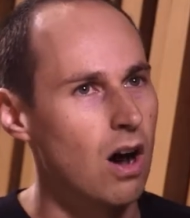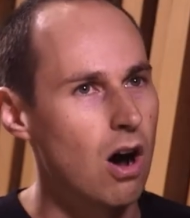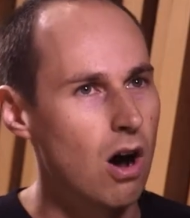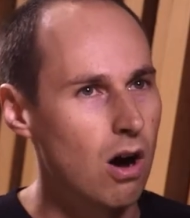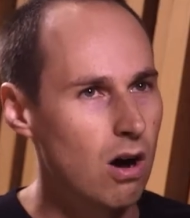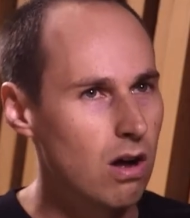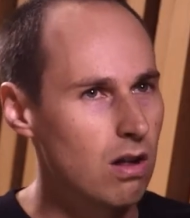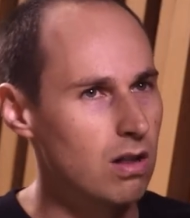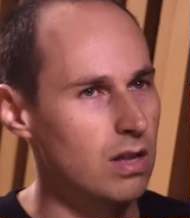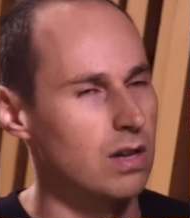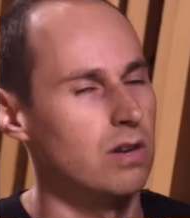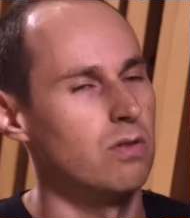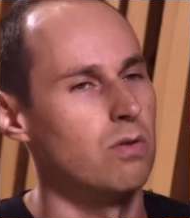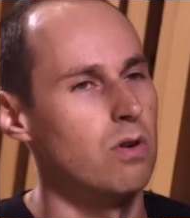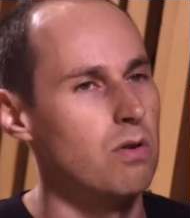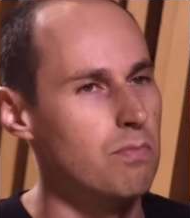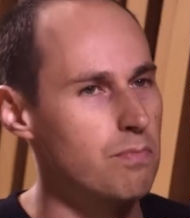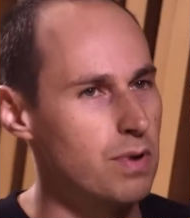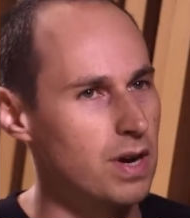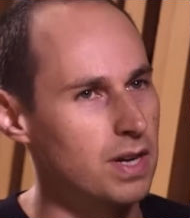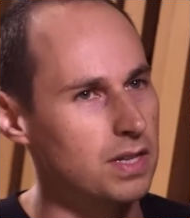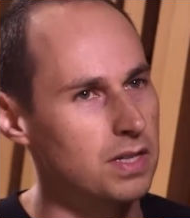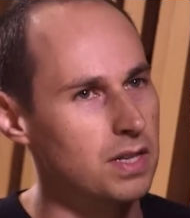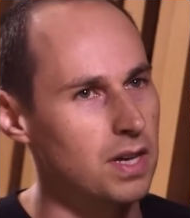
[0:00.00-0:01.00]
all in a
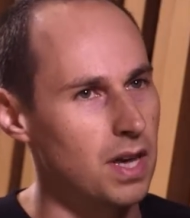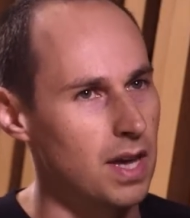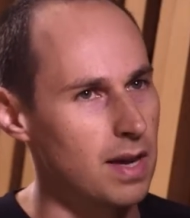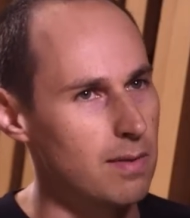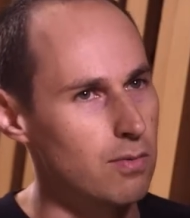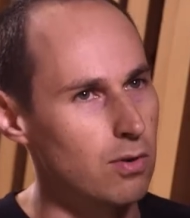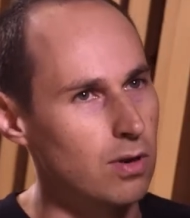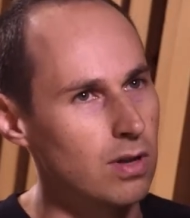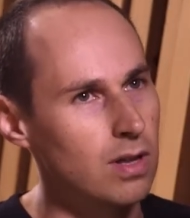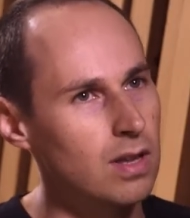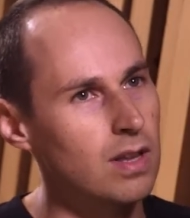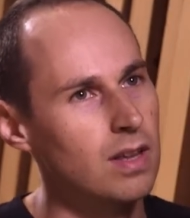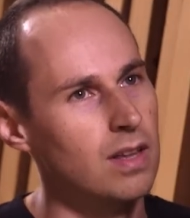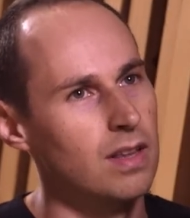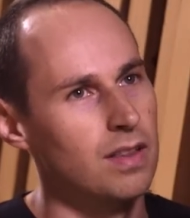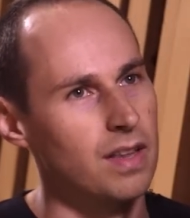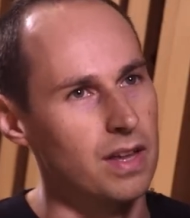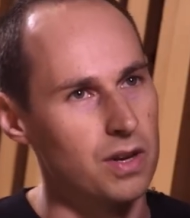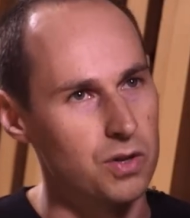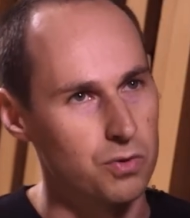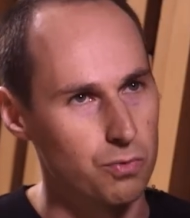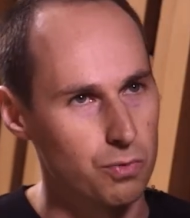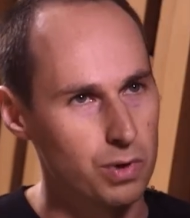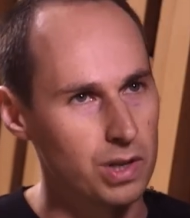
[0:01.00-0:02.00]
robust cable that is